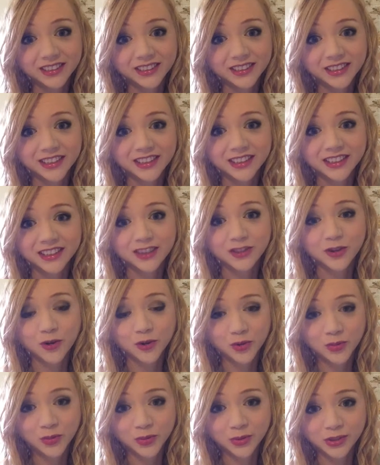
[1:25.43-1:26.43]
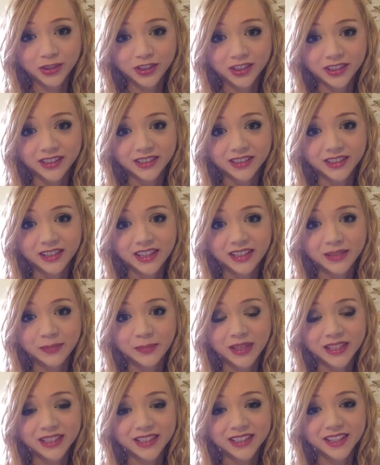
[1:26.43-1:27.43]
It's total bullshit. It's
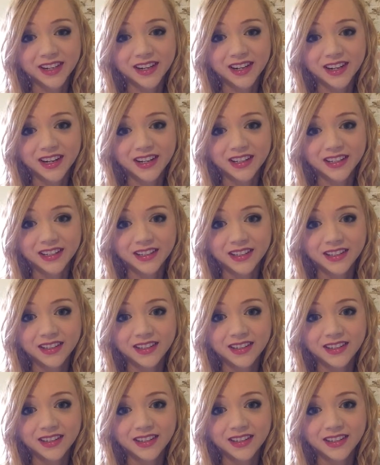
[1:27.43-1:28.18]
based on